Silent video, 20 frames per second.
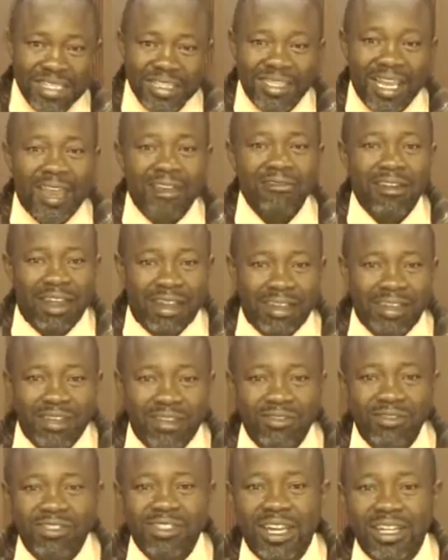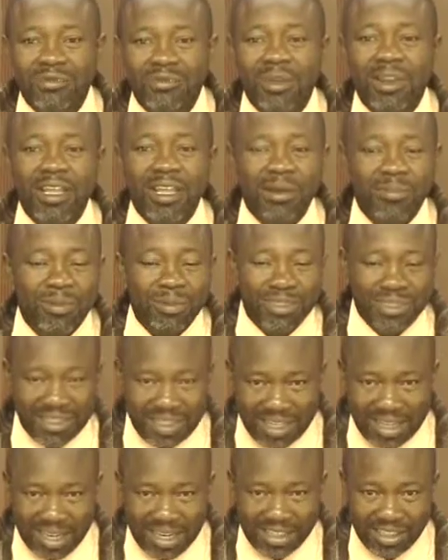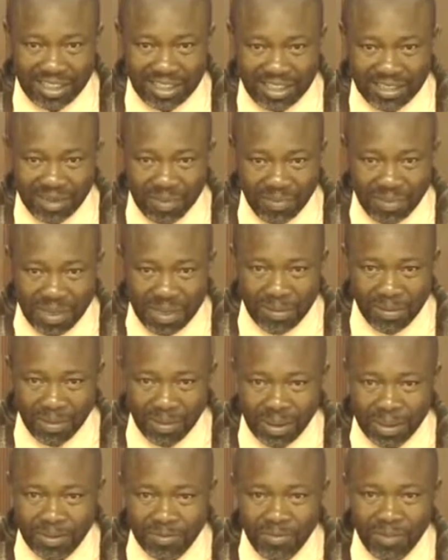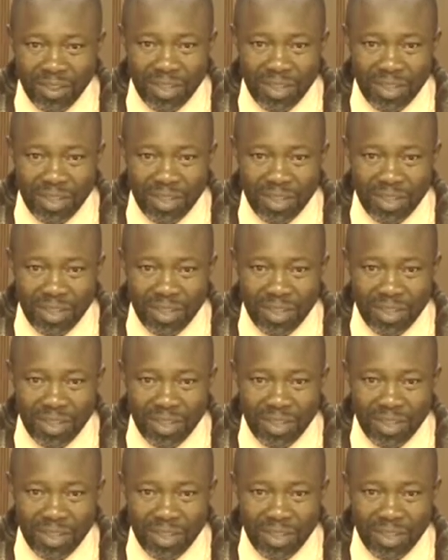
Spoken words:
directives that will help us as a nation, as a people,